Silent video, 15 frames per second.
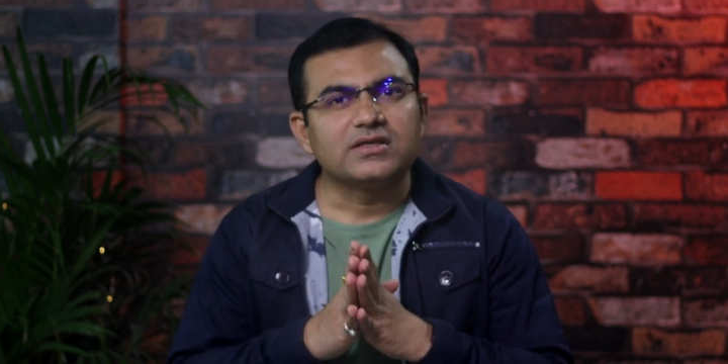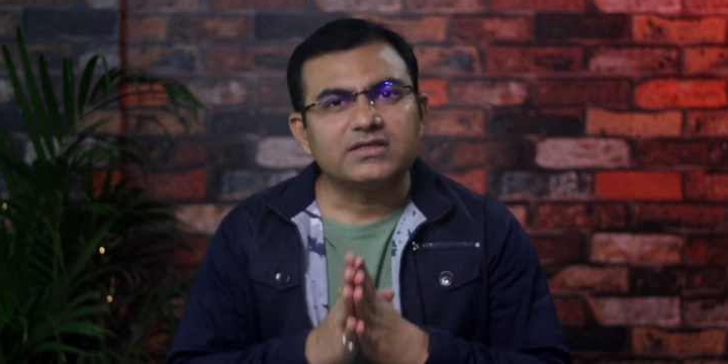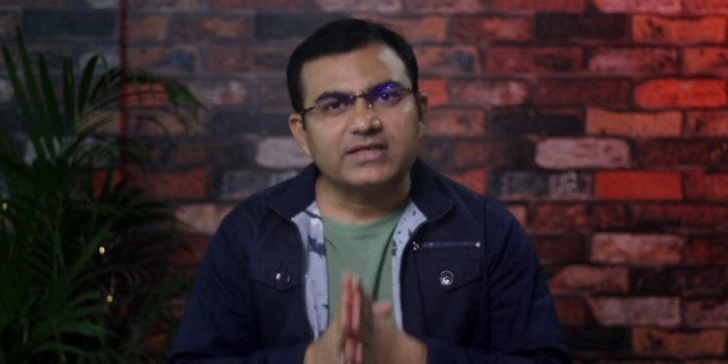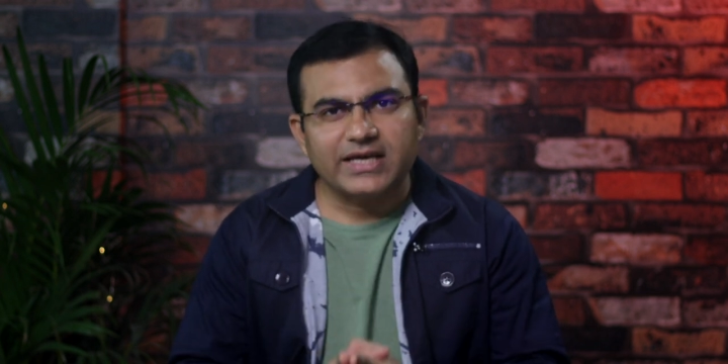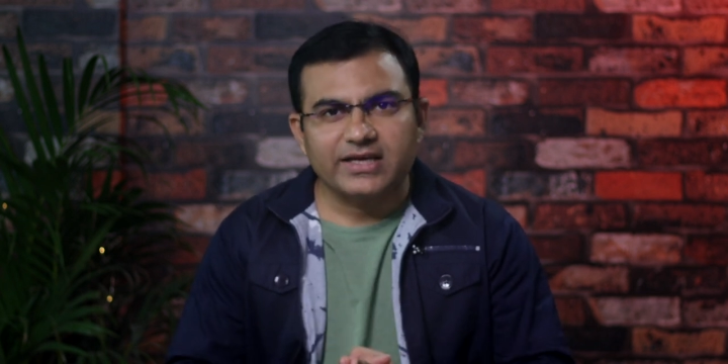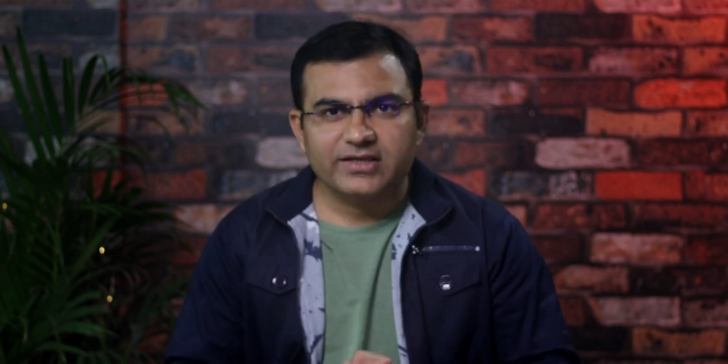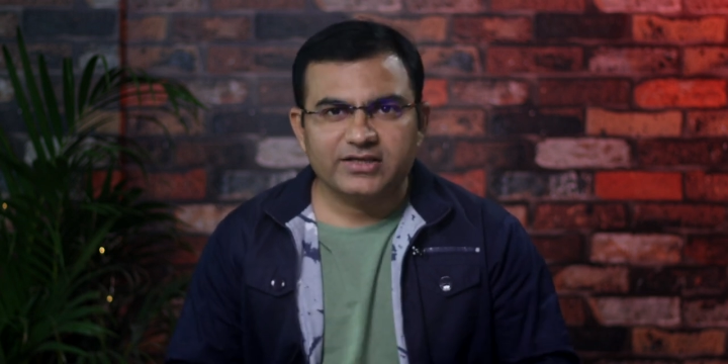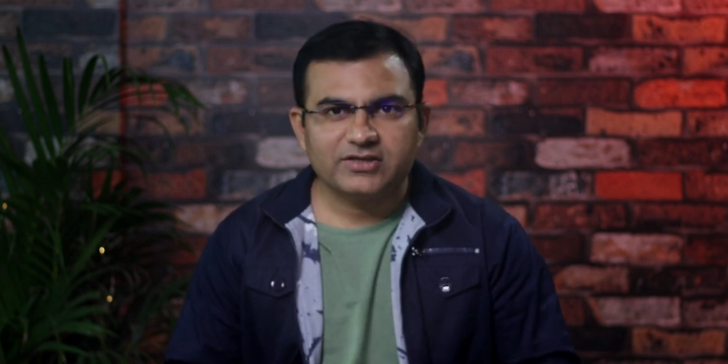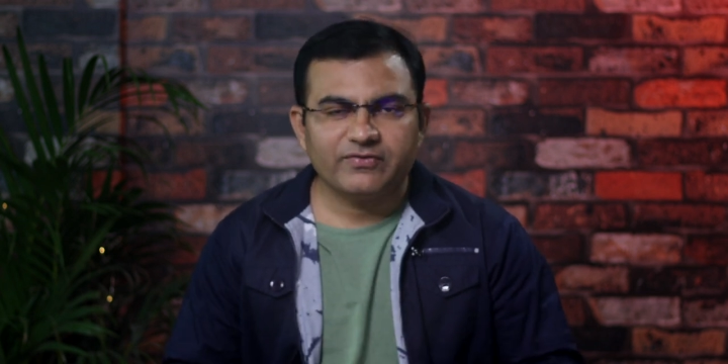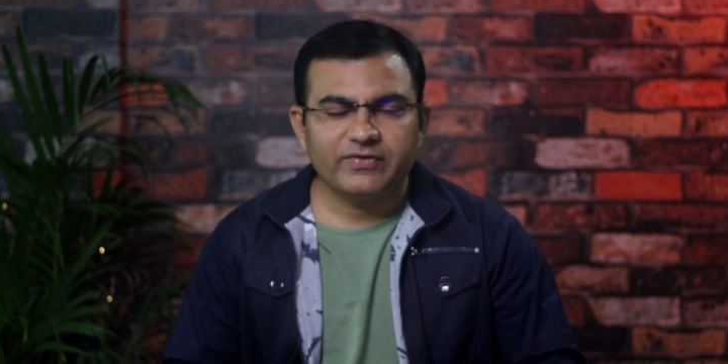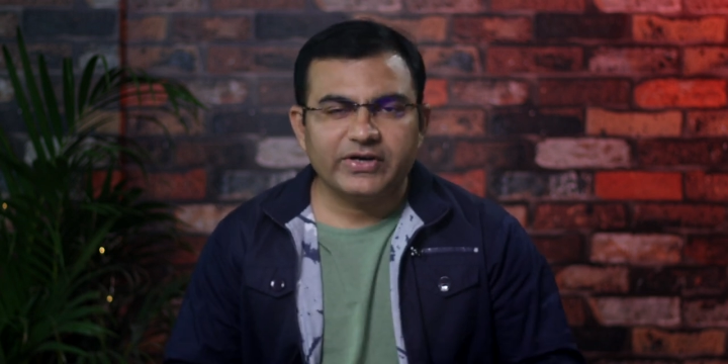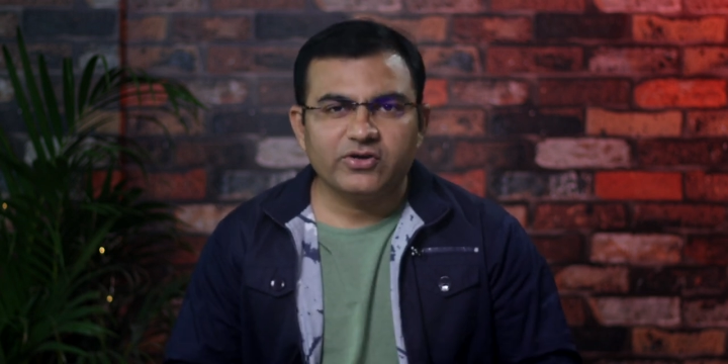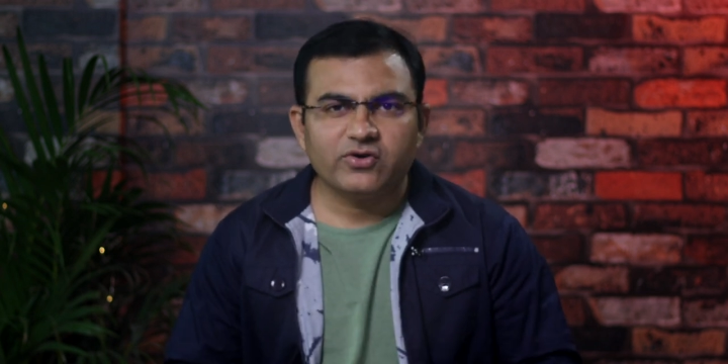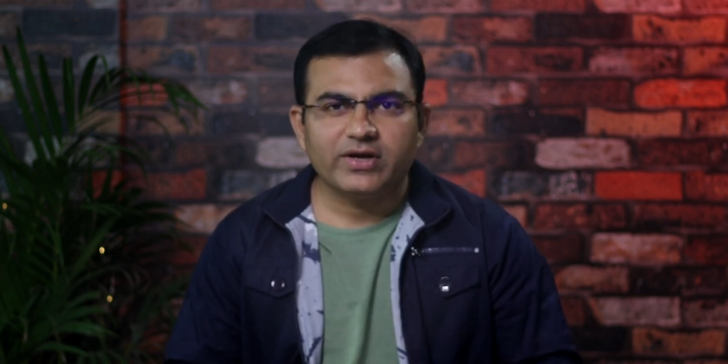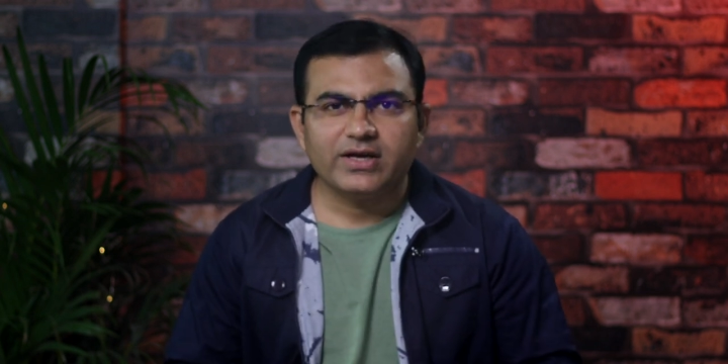Save this
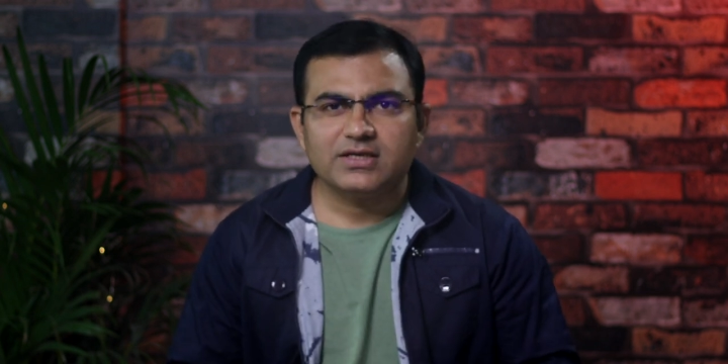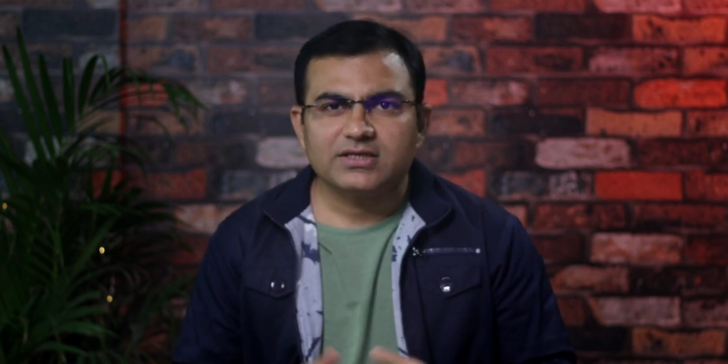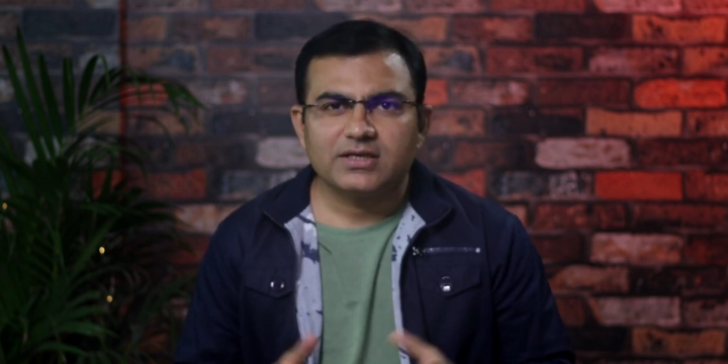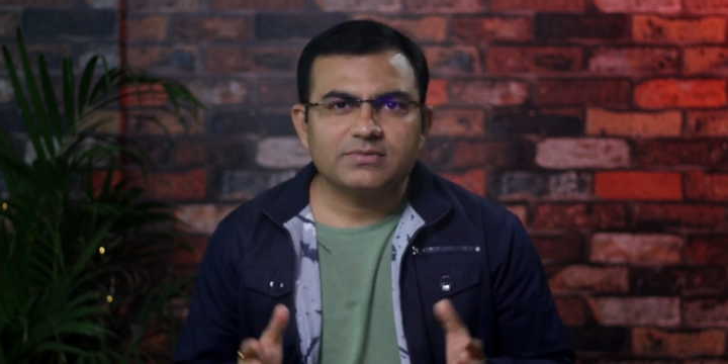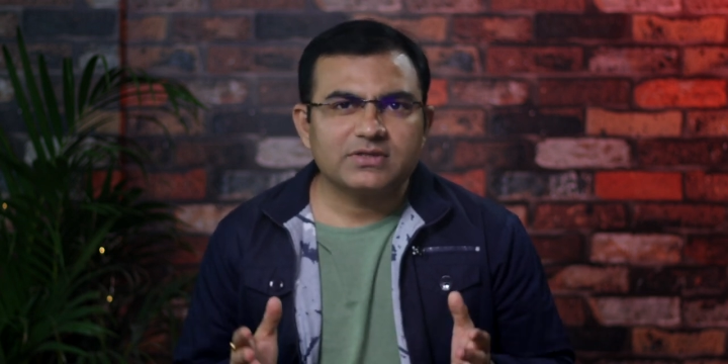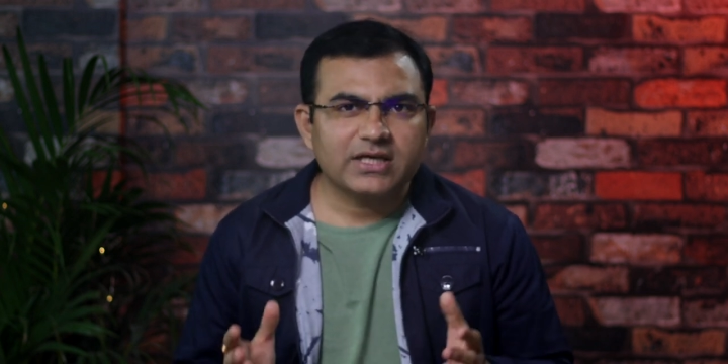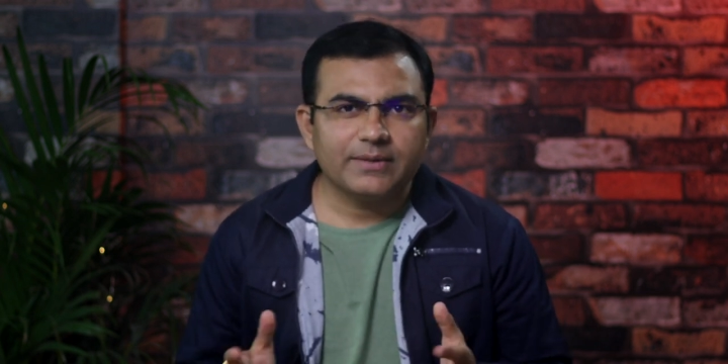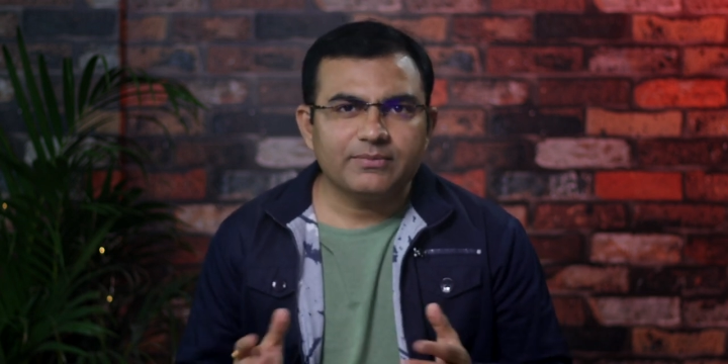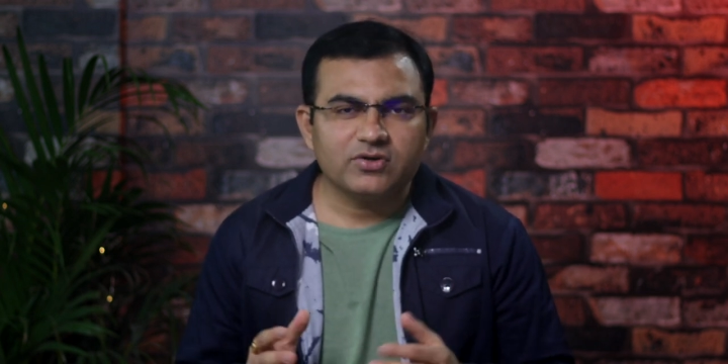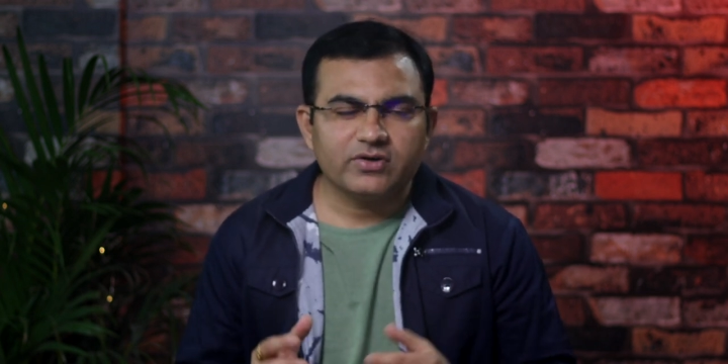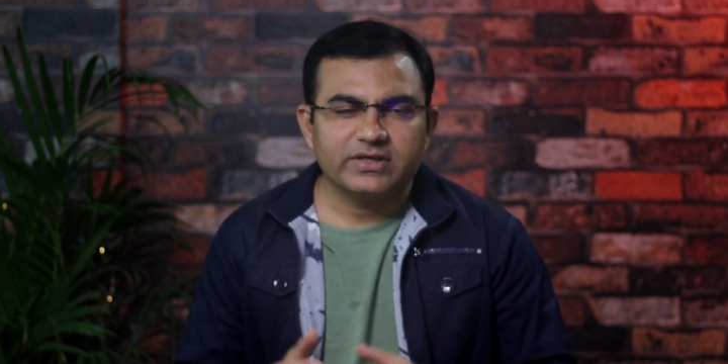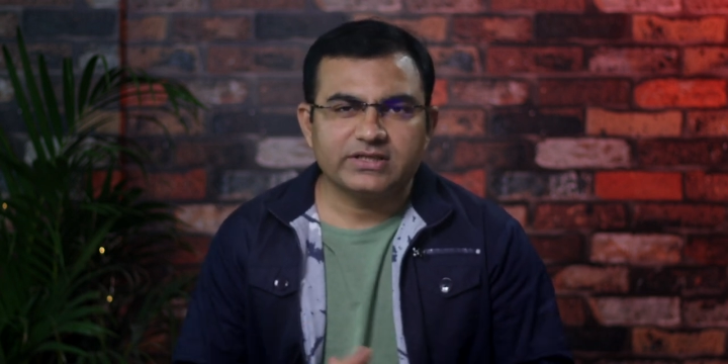video and subscribe to